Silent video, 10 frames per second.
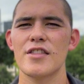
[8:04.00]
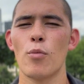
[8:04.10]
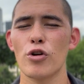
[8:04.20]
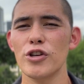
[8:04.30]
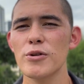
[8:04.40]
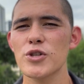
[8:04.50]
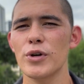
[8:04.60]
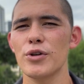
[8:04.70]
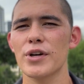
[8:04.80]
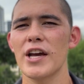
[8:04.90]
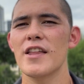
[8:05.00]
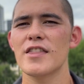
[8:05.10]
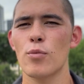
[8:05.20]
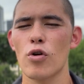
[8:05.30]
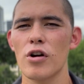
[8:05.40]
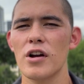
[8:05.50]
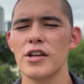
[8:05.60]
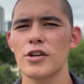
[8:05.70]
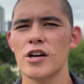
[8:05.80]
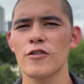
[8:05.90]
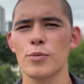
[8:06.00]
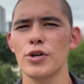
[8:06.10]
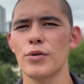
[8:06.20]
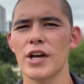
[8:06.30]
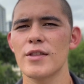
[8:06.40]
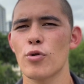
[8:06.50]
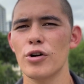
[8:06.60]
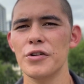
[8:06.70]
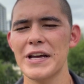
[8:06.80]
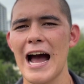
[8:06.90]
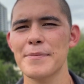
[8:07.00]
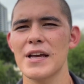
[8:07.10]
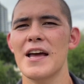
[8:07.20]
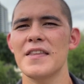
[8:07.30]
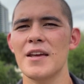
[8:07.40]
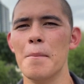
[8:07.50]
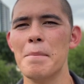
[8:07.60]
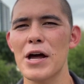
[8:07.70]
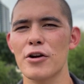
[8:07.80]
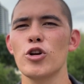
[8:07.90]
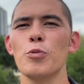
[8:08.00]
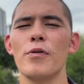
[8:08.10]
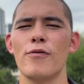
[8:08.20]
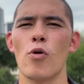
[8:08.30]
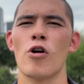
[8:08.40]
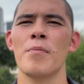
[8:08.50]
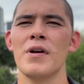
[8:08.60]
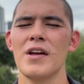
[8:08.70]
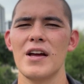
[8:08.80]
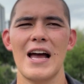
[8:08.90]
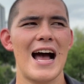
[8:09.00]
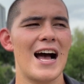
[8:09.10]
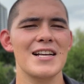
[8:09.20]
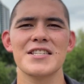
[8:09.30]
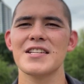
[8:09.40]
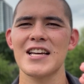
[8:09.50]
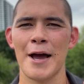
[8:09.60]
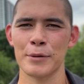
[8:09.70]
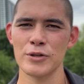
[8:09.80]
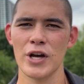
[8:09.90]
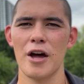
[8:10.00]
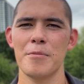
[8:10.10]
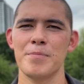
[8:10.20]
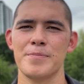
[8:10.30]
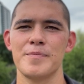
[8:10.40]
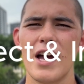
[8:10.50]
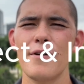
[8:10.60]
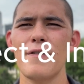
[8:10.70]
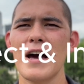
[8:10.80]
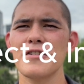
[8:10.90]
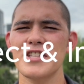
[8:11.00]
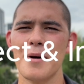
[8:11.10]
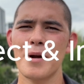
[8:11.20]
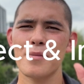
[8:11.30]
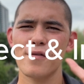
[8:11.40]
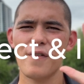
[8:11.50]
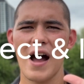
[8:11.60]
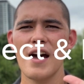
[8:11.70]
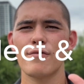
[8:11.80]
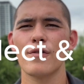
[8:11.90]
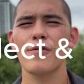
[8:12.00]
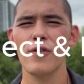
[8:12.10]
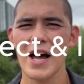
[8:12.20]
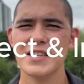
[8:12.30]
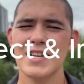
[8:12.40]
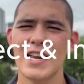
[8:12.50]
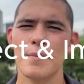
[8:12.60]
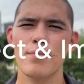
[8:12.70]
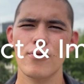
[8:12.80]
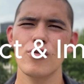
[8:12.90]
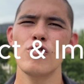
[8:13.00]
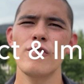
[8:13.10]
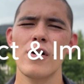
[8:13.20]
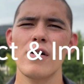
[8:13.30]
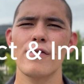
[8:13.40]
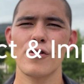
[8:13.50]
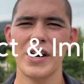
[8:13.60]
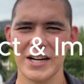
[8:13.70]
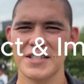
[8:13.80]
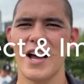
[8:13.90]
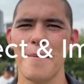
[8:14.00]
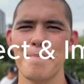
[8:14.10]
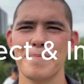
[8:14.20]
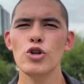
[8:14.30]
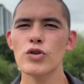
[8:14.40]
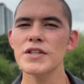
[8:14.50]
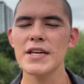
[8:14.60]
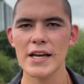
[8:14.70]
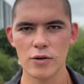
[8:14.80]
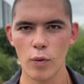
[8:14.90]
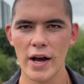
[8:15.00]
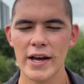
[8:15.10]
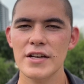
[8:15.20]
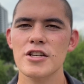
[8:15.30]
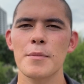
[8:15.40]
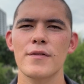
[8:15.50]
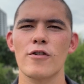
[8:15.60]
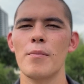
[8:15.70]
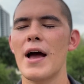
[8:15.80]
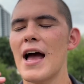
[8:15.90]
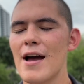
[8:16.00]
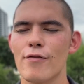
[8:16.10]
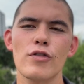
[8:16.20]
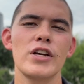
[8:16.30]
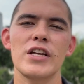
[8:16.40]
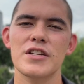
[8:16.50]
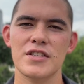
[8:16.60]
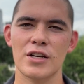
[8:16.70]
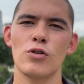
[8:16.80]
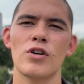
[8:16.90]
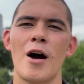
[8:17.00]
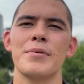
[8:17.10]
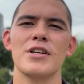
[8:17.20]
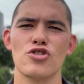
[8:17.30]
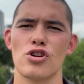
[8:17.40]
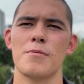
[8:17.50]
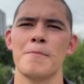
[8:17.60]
the more used to it you'll get, the more comfortable you'll get, the more you'll adapt, and the better you'll perform as time goes on. And final step number 5, reflect and improve for next time. You can take away something from every single competition.